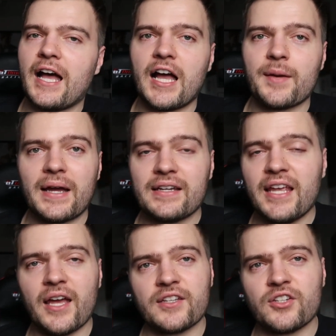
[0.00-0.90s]

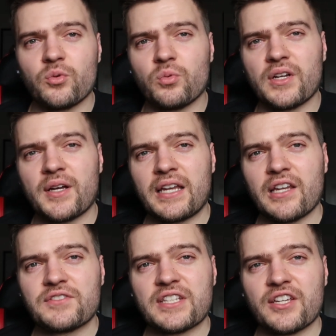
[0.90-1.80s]
I'd
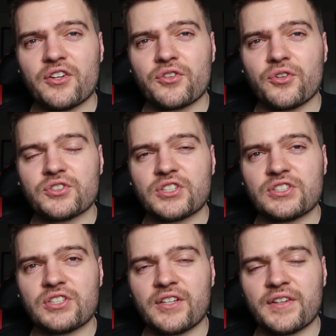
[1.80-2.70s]
love to hear your thoughts
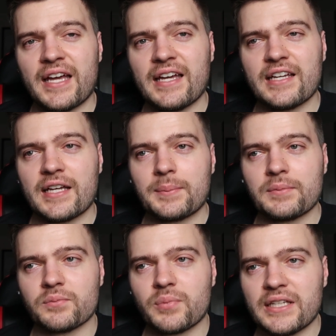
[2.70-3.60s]
on
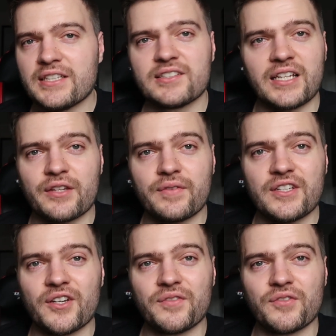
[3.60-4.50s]
that. Please like the
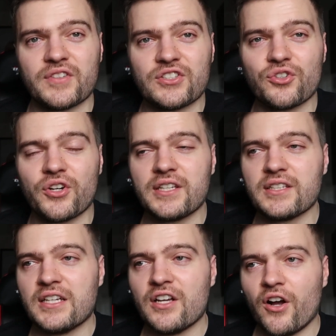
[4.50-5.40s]
video if you've
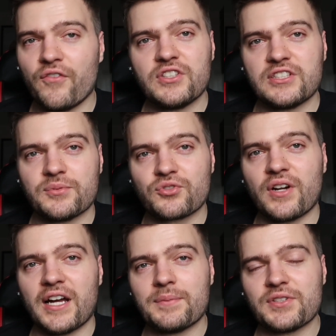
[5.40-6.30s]
enjoyed. Obviously
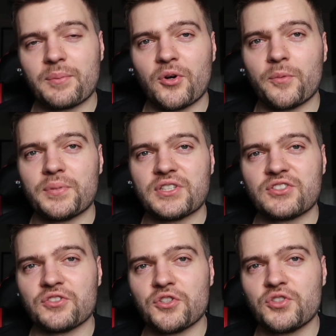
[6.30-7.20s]
subscribe to the Pole
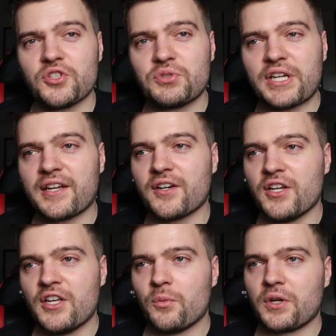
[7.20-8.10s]
Position YouTube
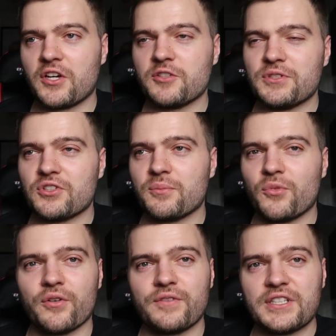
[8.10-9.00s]
channel. We're going to be doing
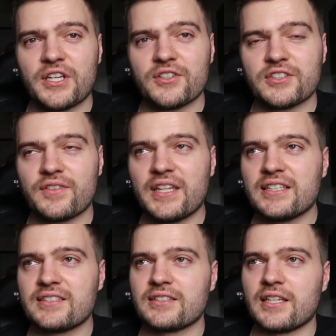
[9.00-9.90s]
more videos of
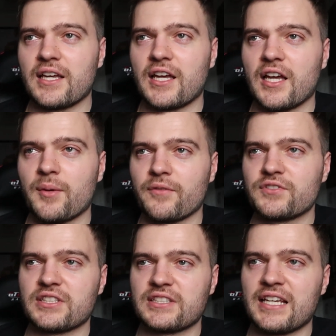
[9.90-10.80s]
this,
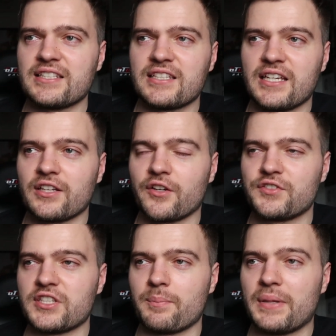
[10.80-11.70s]
obviously the testing and
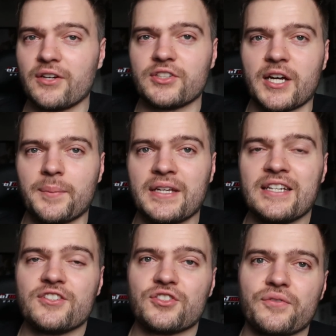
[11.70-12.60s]
obviously the build up
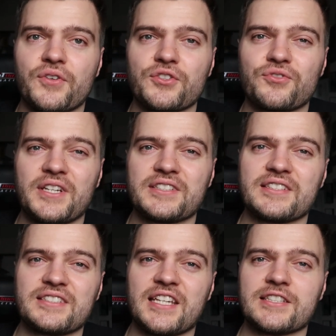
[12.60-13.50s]
to the first race of
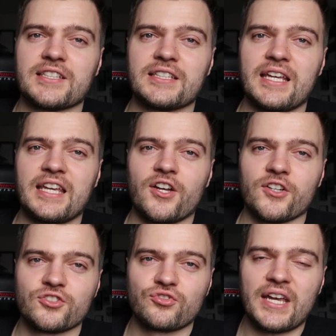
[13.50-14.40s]
the season in
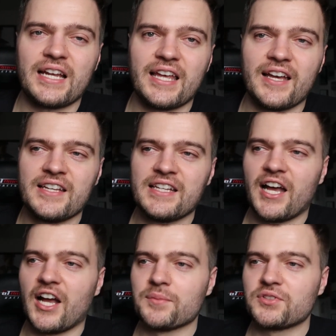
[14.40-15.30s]
Australia.
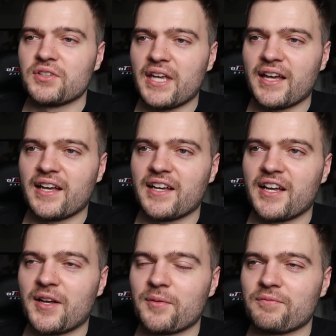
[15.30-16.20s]

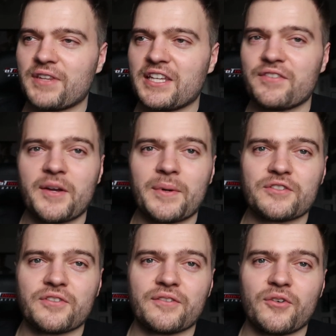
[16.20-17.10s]
Thank you very
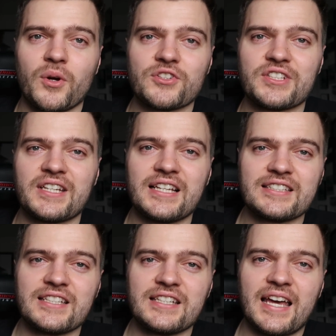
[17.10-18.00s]
much for watching and
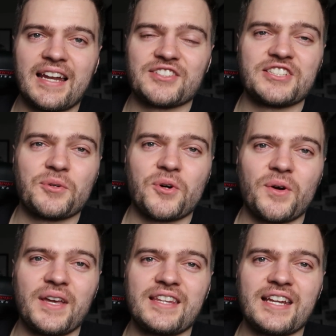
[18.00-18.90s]
listening, and I'll see you
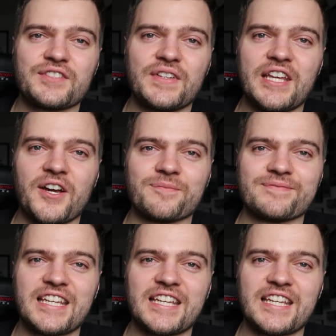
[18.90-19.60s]
all in the next video.